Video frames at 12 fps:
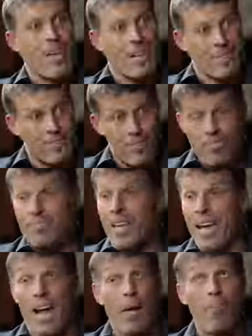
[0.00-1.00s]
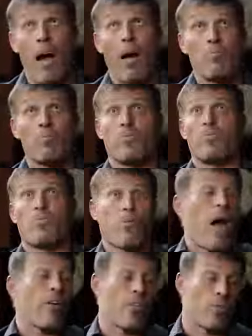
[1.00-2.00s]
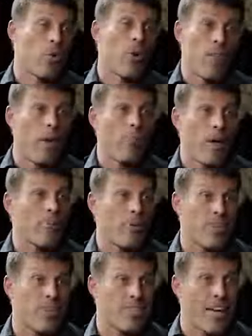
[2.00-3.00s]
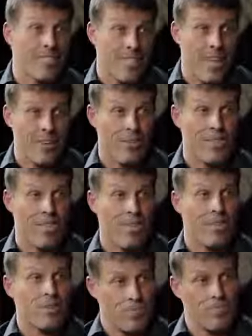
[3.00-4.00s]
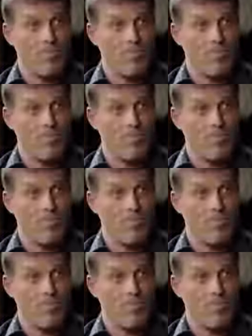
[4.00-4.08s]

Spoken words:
Yes. And I'm proud of the role that I played in putting these guys together, to say the least.